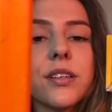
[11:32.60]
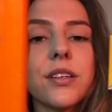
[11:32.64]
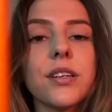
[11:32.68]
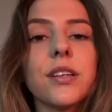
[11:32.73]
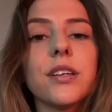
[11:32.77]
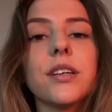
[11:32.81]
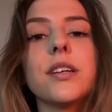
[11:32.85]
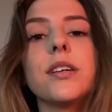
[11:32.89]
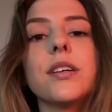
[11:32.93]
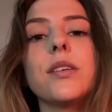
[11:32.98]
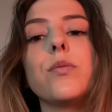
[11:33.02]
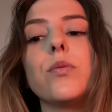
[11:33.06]

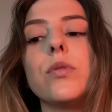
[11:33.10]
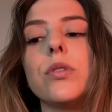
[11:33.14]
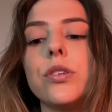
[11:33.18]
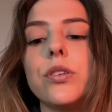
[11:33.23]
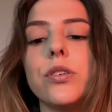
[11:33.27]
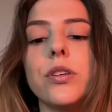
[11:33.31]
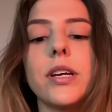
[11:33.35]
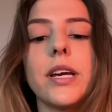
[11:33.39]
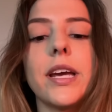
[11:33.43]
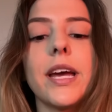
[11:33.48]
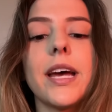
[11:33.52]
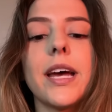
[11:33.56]
Good, we'll
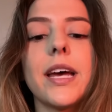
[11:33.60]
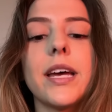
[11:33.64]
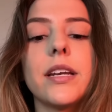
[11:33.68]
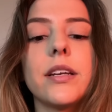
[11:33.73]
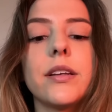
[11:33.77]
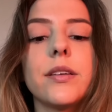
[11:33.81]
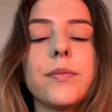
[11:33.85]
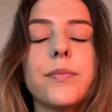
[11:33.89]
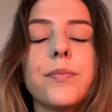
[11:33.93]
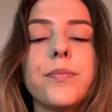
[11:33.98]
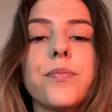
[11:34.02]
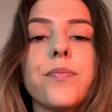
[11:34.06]
do it
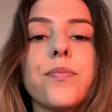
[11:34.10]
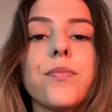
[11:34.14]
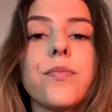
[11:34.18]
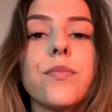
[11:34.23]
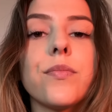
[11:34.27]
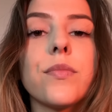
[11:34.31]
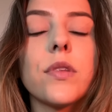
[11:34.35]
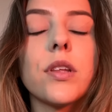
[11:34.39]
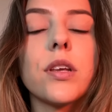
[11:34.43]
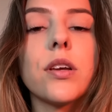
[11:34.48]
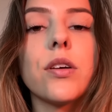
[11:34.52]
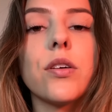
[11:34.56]
again.
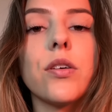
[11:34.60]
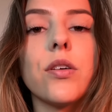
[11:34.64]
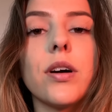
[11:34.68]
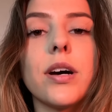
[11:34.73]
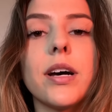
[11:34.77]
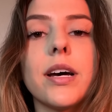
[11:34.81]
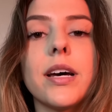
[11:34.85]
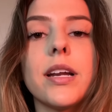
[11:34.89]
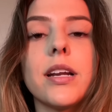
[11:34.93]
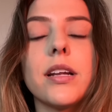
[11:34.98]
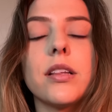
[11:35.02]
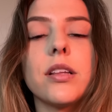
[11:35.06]
Go
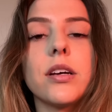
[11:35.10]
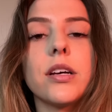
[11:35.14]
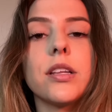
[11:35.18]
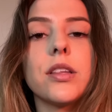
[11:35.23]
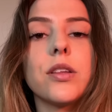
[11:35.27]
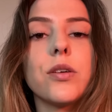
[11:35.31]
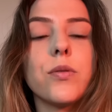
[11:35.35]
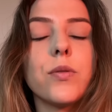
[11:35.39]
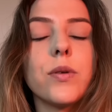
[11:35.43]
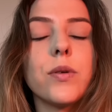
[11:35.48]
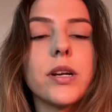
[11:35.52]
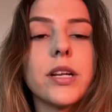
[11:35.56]
ahead and look at
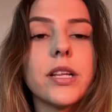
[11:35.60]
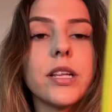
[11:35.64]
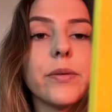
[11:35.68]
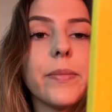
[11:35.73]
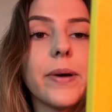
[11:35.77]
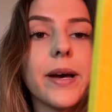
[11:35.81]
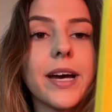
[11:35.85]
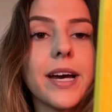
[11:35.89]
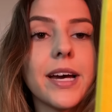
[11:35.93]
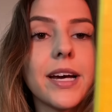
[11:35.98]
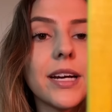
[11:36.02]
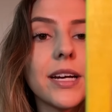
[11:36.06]
the one in the
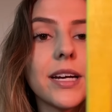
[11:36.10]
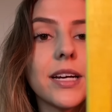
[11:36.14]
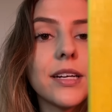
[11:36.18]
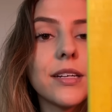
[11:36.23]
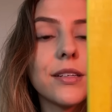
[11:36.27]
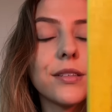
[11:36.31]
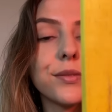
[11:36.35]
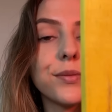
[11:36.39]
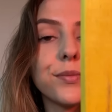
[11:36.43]
back